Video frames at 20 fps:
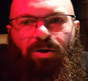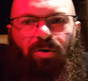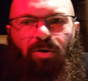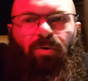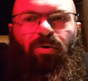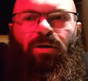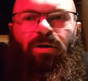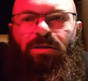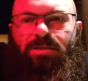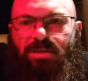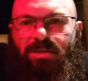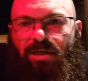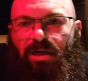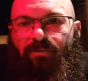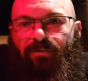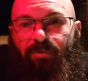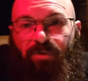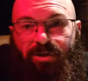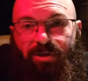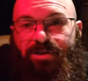oil and
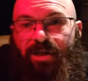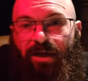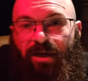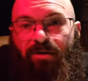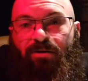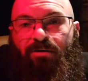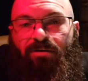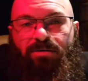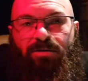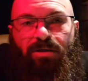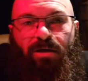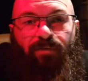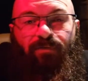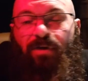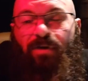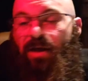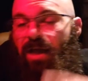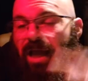stuff with the tanker and stuff.